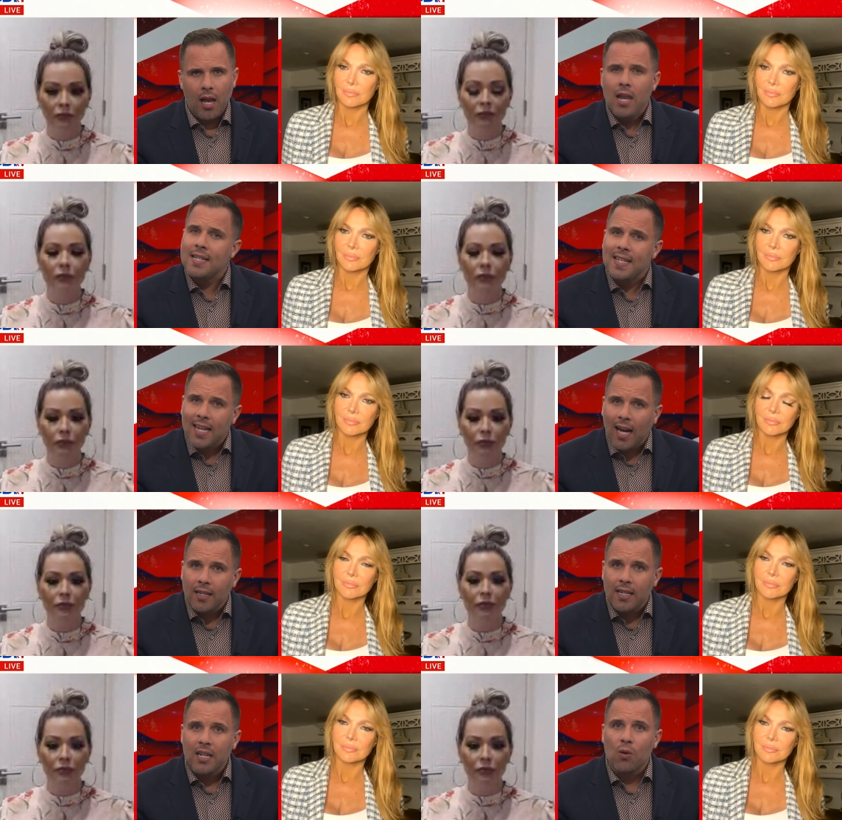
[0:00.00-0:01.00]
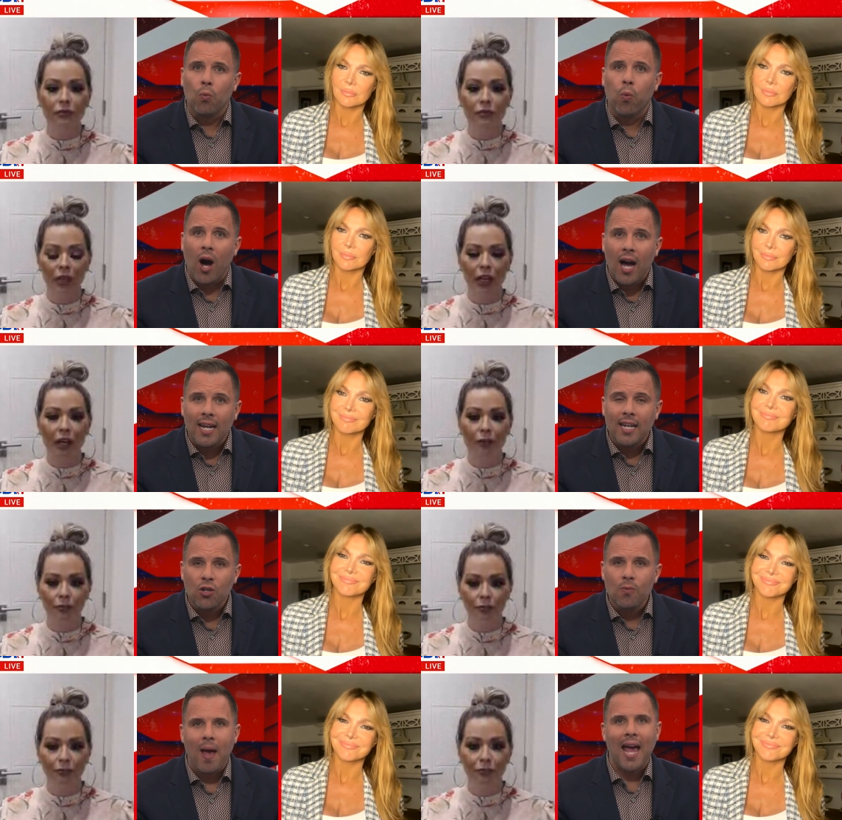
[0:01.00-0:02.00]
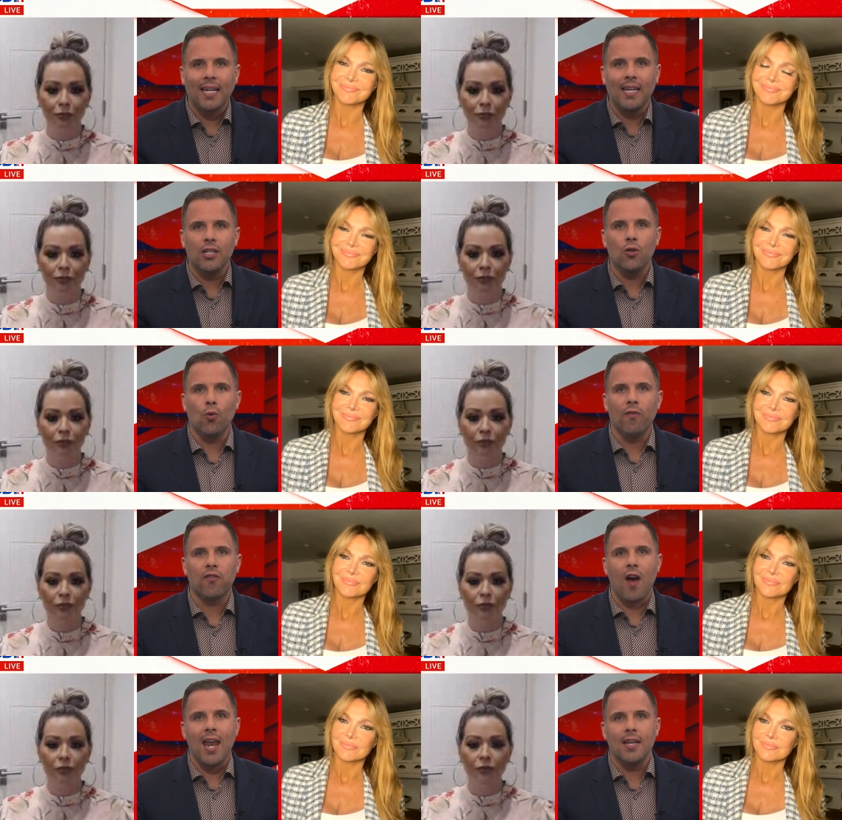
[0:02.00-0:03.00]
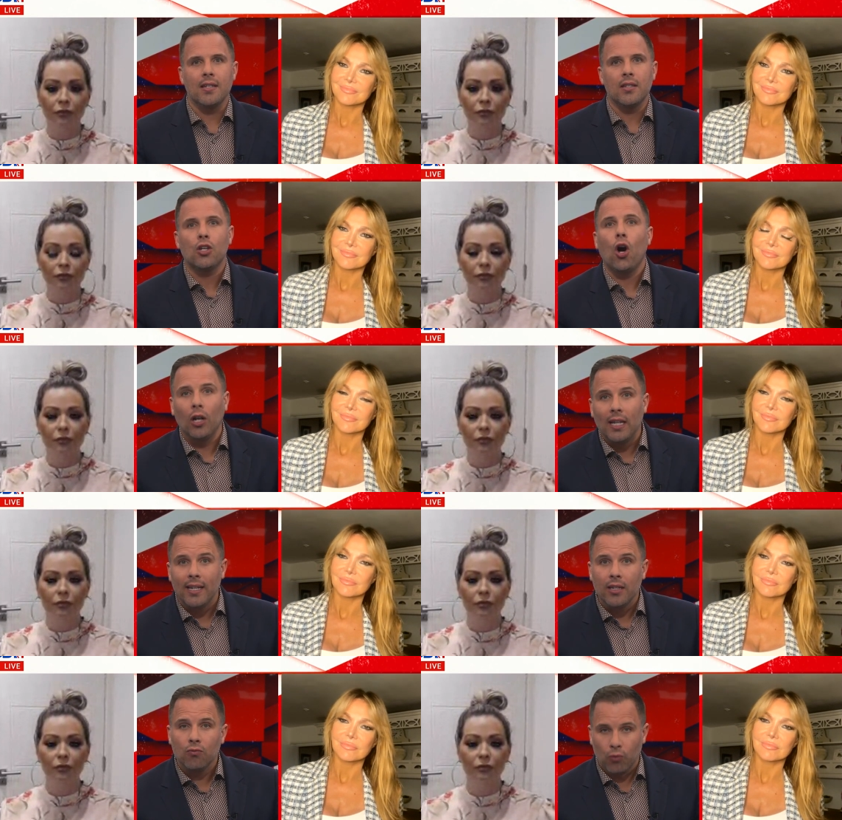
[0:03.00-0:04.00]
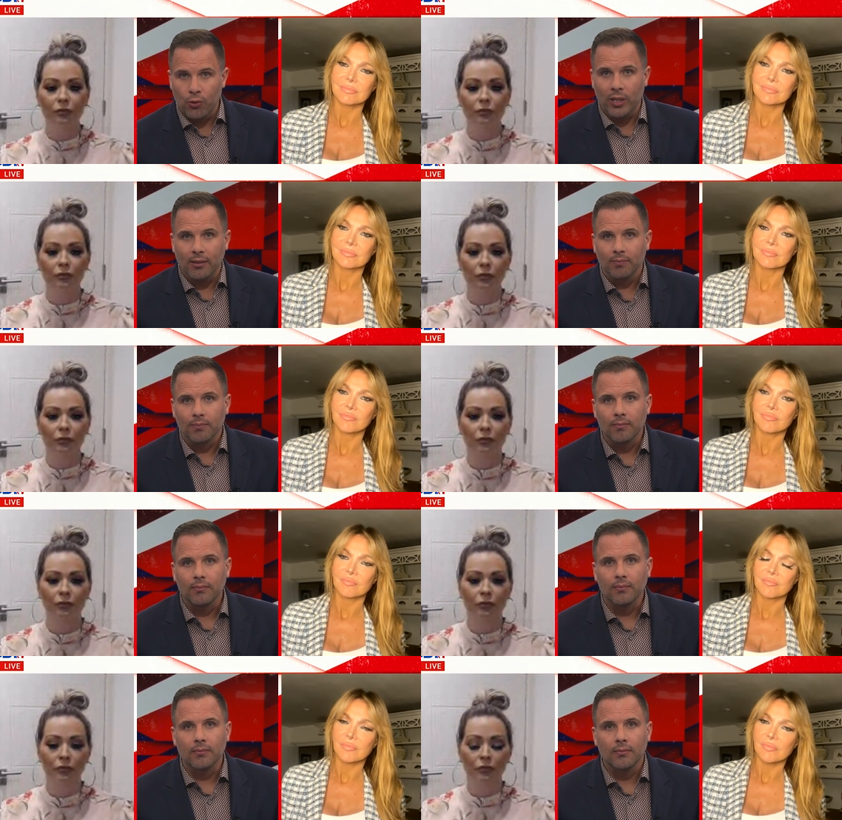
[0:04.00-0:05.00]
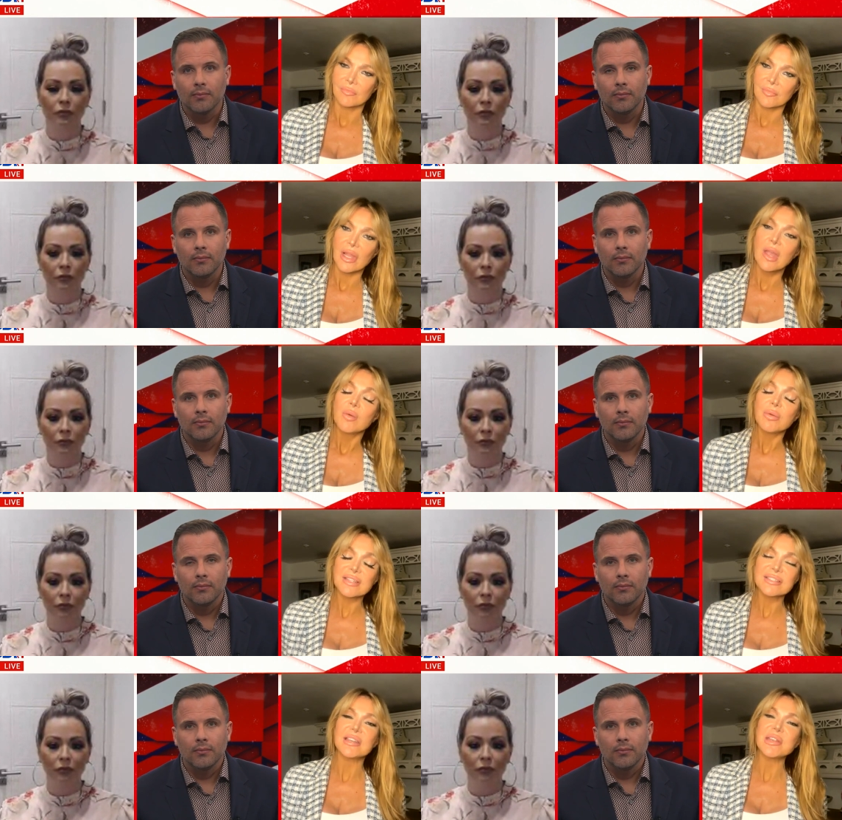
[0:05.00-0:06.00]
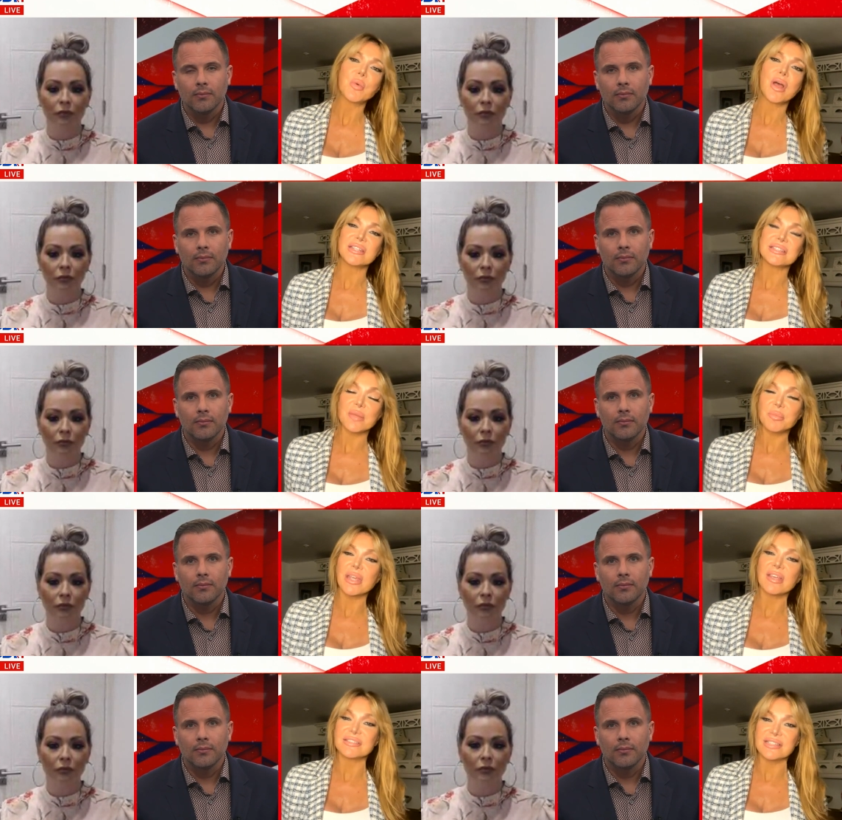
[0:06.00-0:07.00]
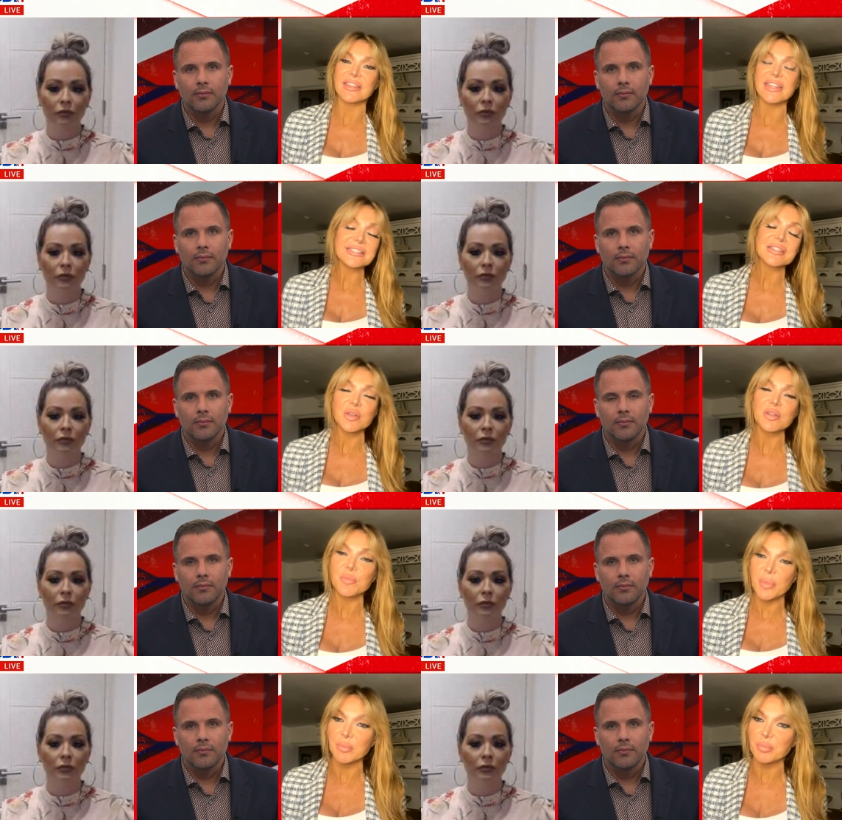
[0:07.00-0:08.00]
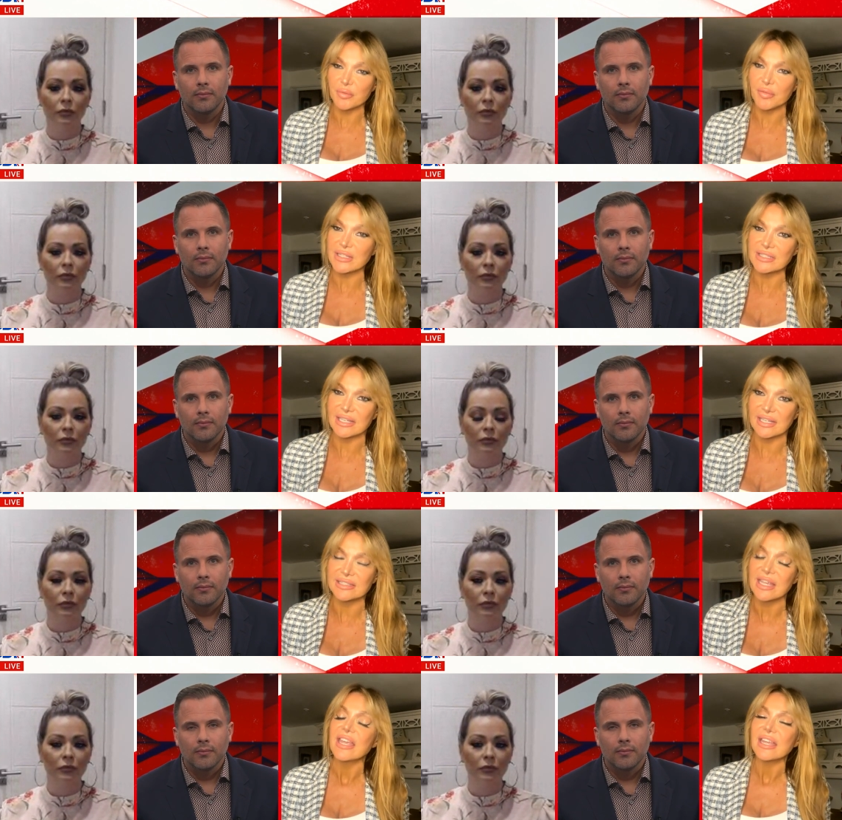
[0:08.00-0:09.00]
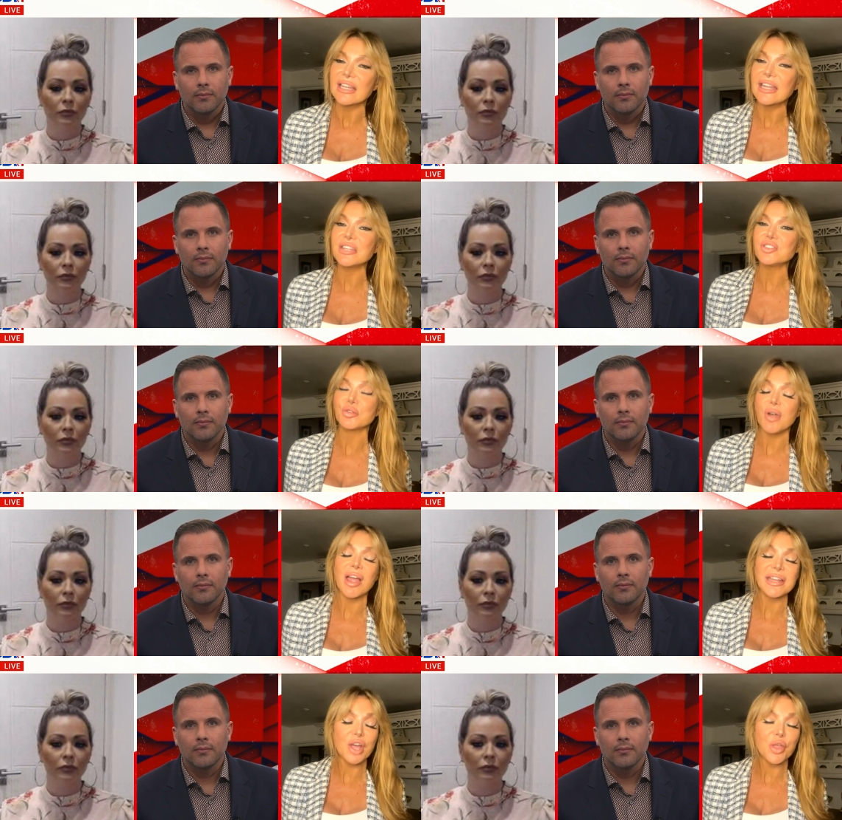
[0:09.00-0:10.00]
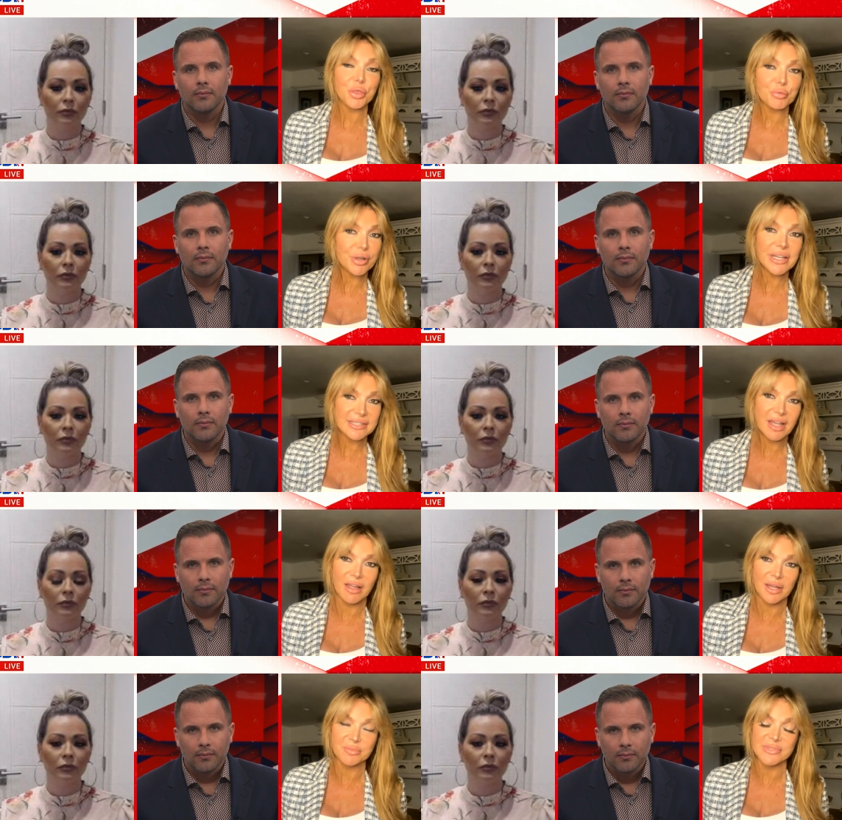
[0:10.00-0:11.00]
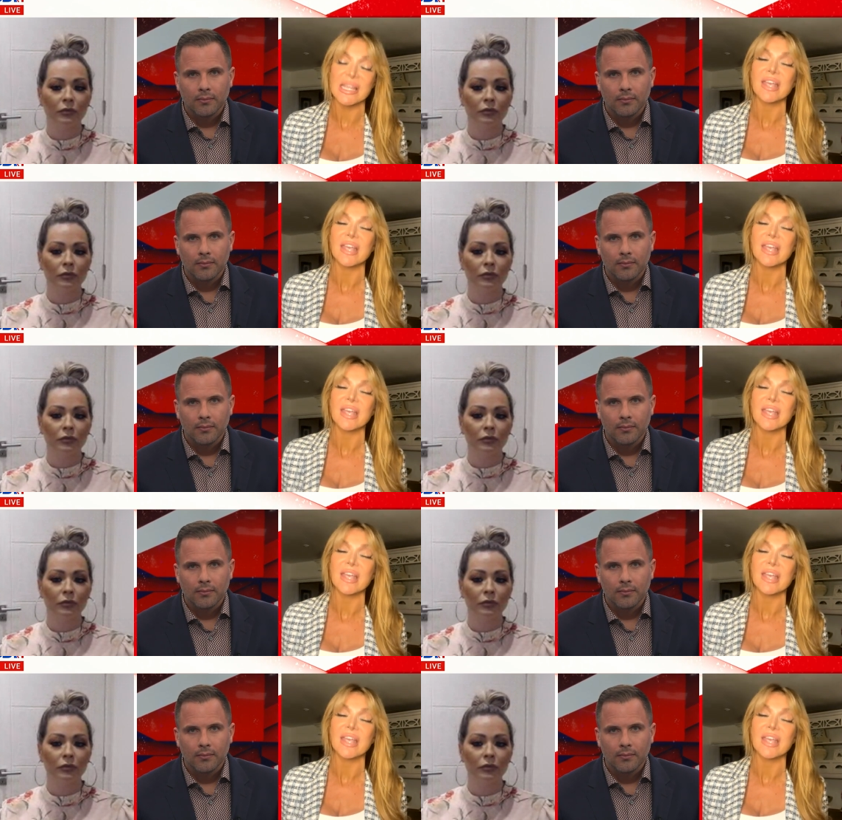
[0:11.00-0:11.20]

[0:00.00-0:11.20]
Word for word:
Speaker 1: Lizzie Cundy, yeah. why are you backing your friend Coleen Rooney?
Speaker 2: Well, I'll tell you why, Dan, because this could have been prevented. Coleen tried three times